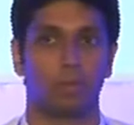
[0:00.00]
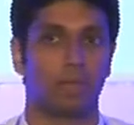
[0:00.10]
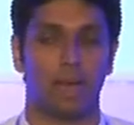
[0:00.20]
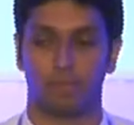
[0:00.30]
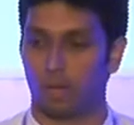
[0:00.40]

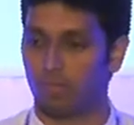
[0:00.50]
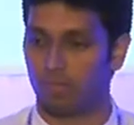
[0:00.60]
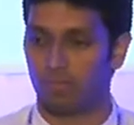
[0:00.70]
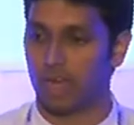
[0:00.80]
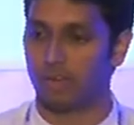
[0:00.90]
my
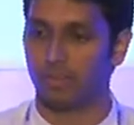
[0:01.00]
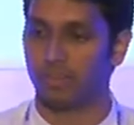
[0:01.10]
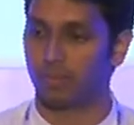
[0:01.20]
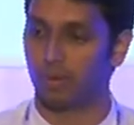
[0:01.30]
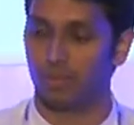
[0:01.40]
laptop, I run
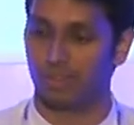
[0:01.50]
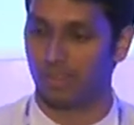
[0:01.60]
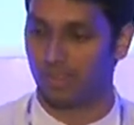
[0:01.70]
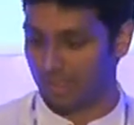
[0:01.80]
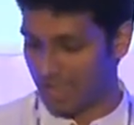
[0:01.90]
the report,
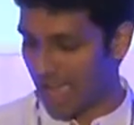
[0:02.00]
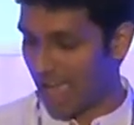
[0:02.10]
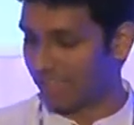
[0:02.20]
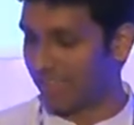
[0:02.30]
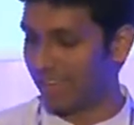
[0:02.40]

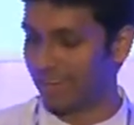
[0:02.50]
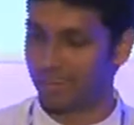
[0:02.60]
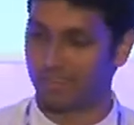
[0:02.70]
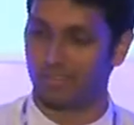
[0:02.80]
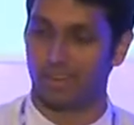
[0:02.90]
and
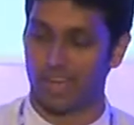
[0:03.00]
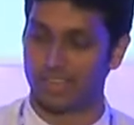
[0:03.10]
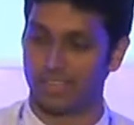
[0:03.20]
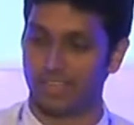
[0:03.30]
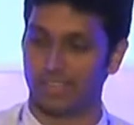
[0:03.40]
then
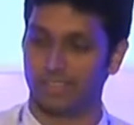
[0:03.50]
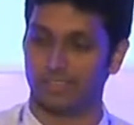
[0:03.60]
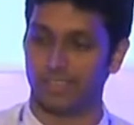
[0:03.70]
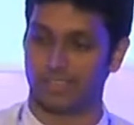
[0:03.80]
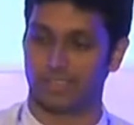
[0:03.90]
I see
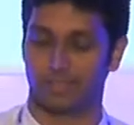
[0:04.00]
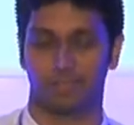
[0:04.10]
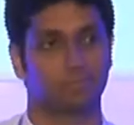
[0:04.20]
this.